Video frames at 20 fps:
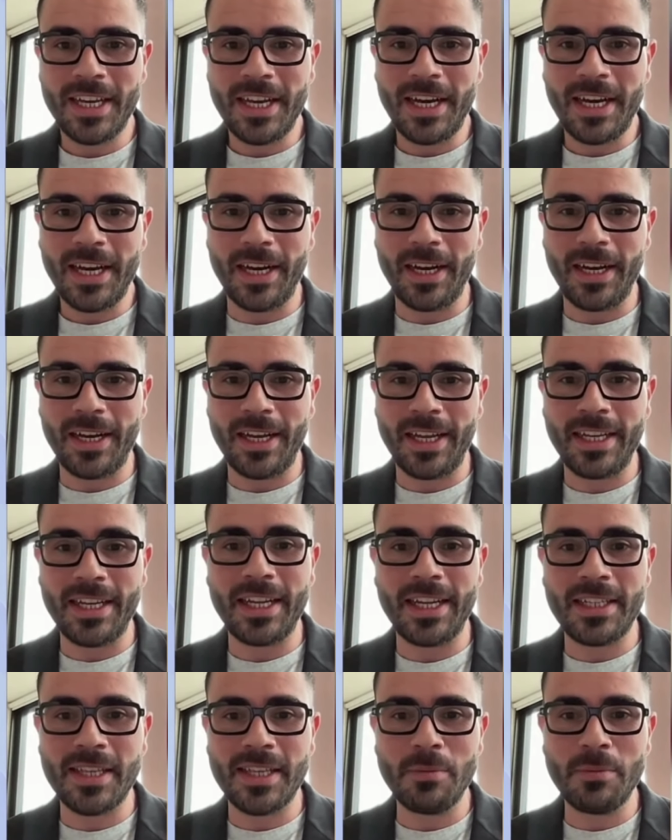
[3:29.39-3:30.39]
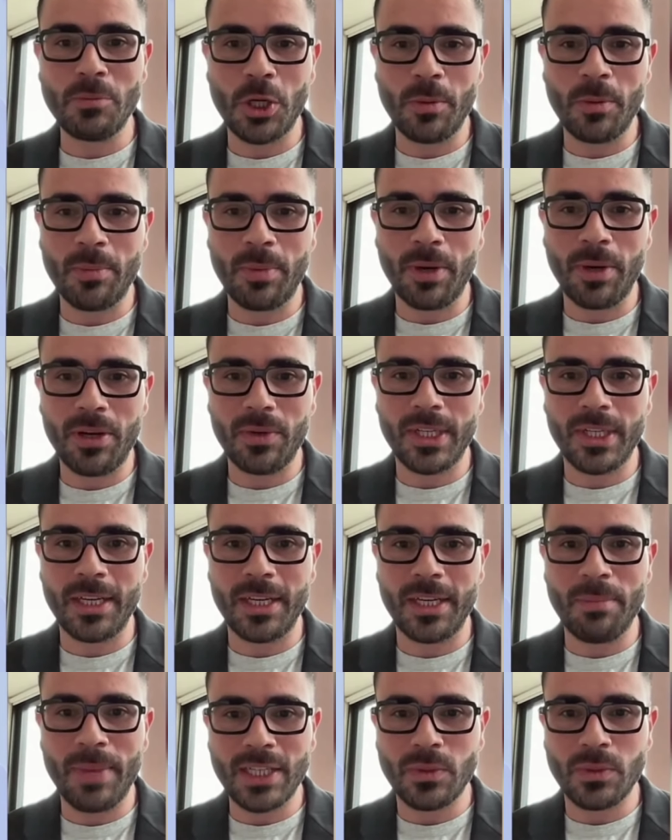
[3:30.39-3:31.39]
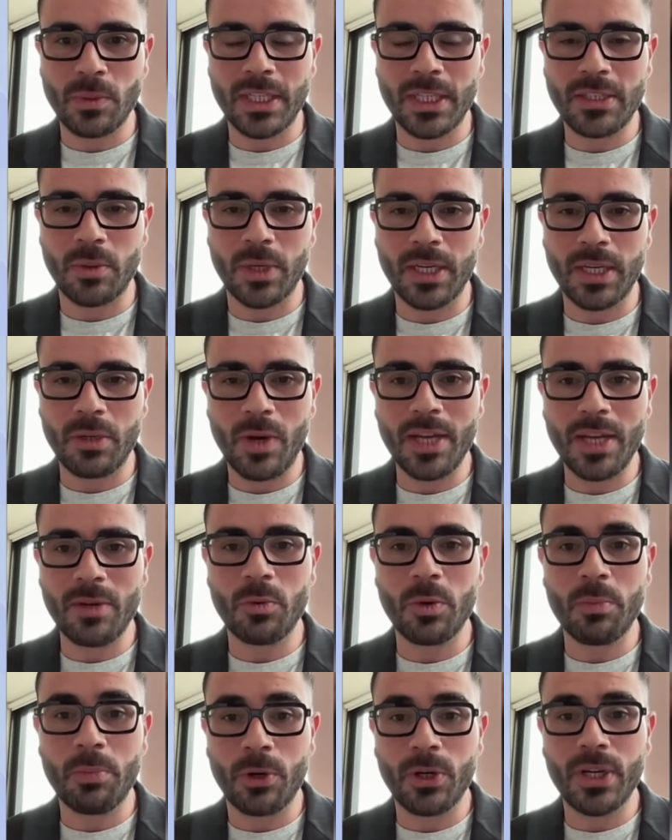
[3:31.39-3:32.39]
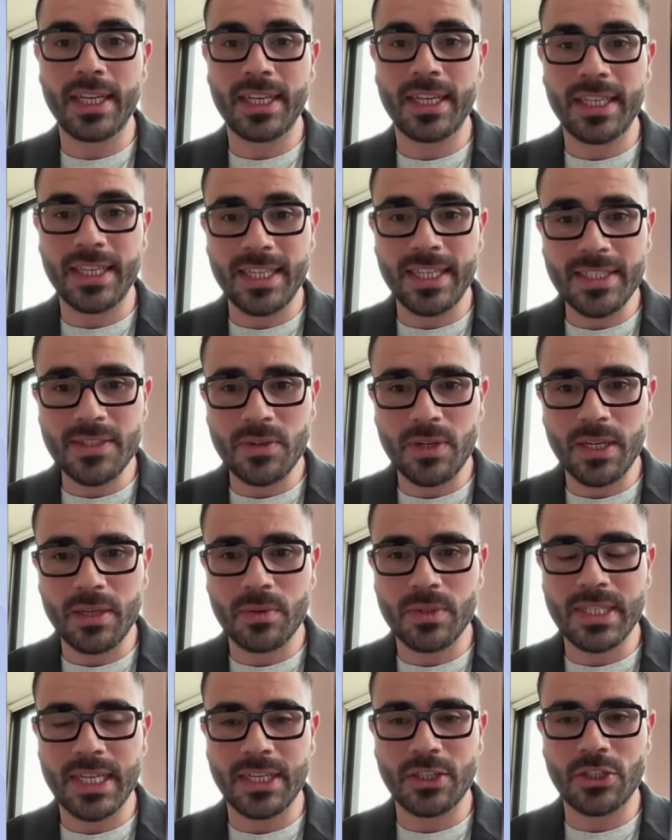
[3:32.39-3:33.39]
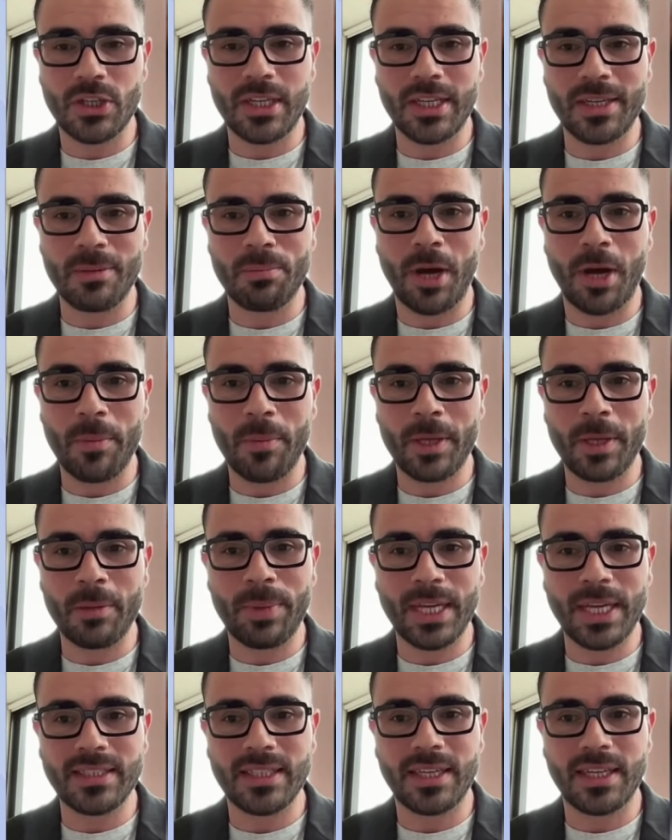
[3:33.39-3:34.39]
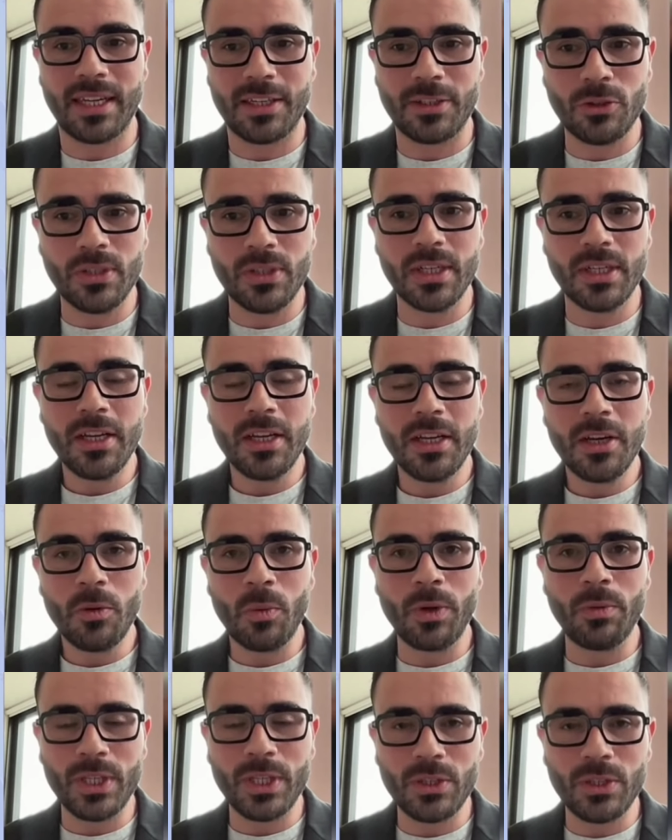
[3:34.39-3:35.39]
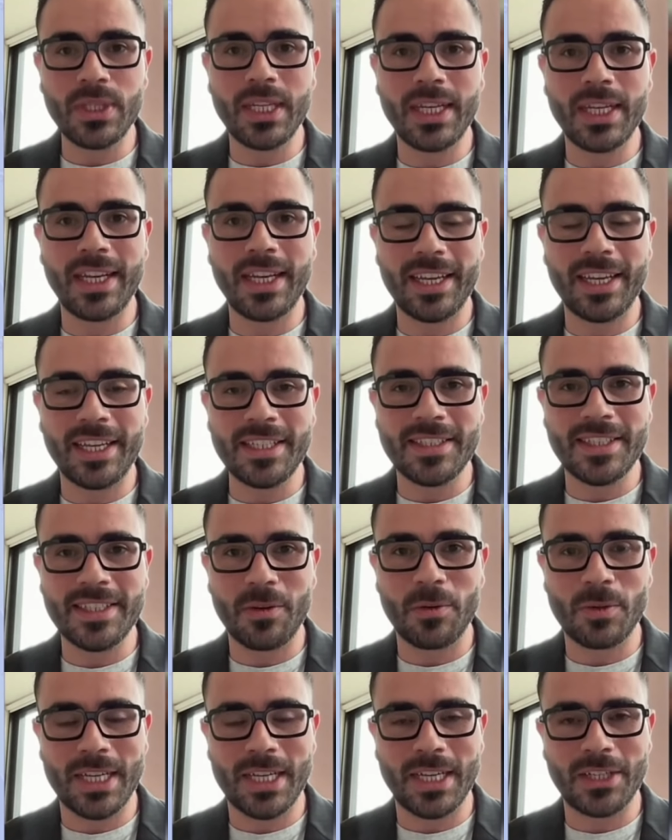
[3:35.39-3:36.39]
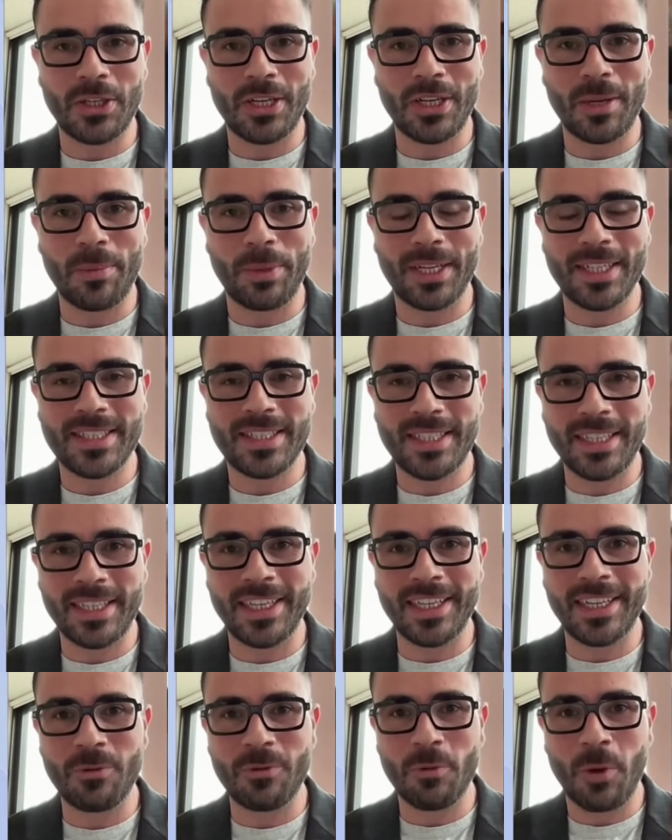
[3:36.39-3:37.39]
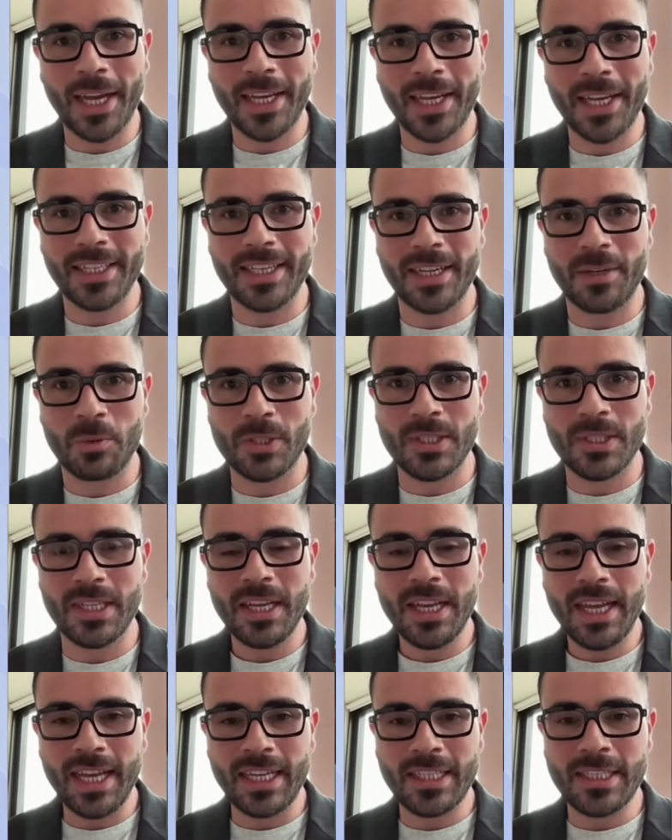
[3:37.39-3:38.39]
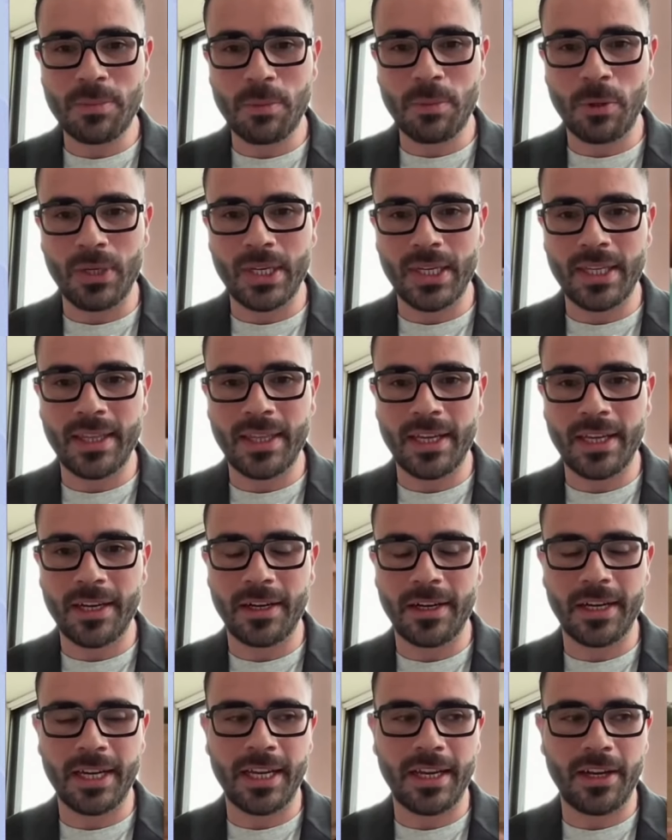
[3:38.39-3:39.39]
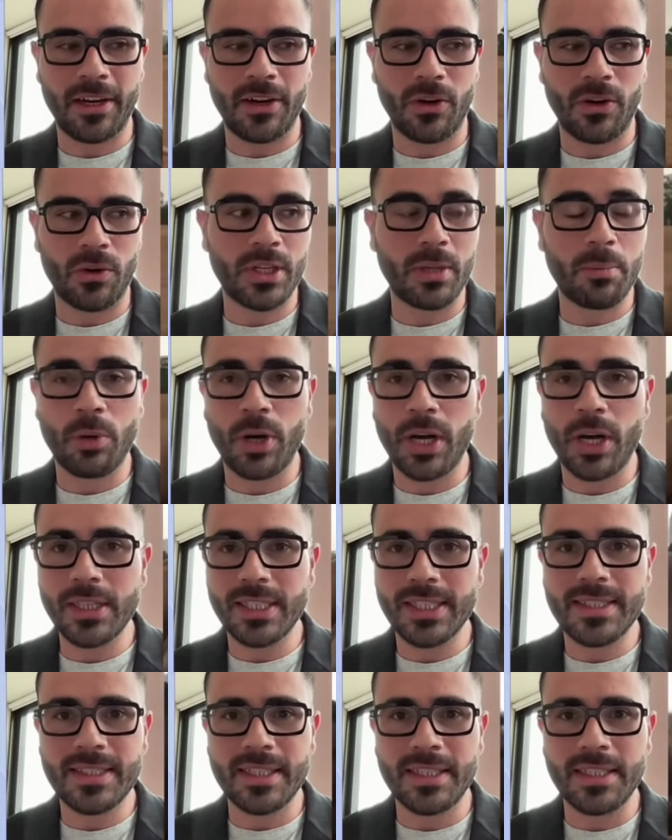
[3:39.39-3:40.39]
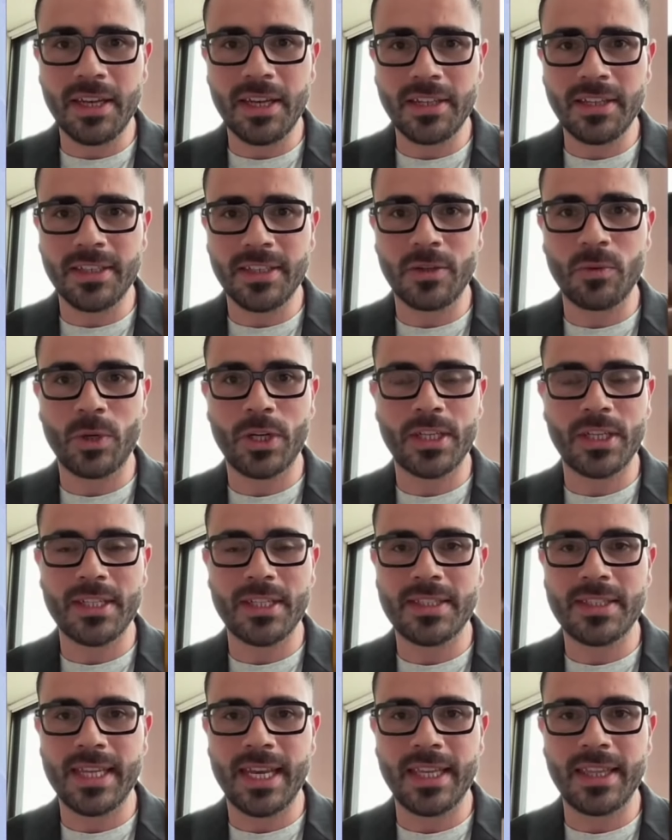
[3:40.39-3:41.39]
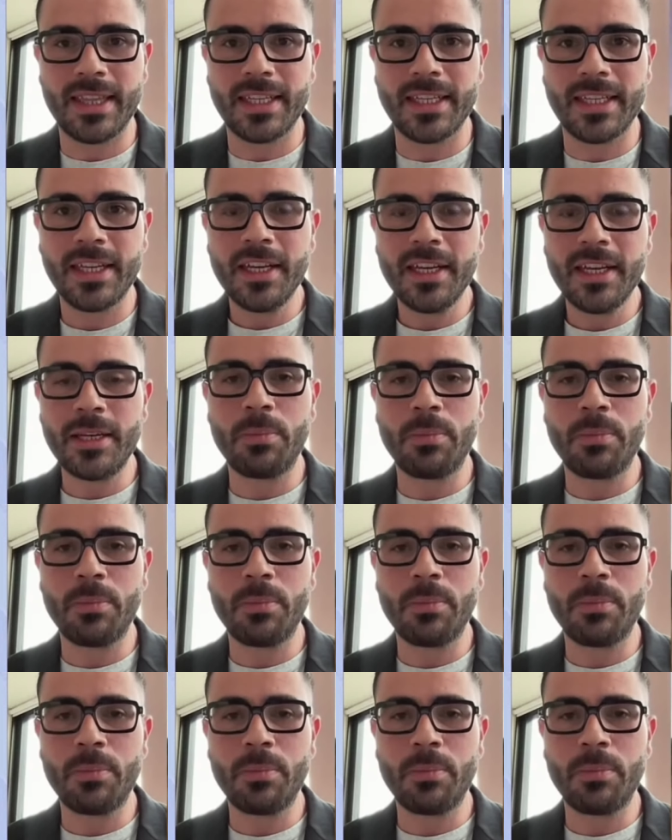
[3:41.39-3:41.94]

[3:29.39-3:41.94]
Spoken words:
And the same Jeremy Bowen in May 2021 reported that Israel was actually bombing Beit Hanun when we knew that the incident was actually a Palestinian rocket that was exploding there. Or the protests in London, where they say that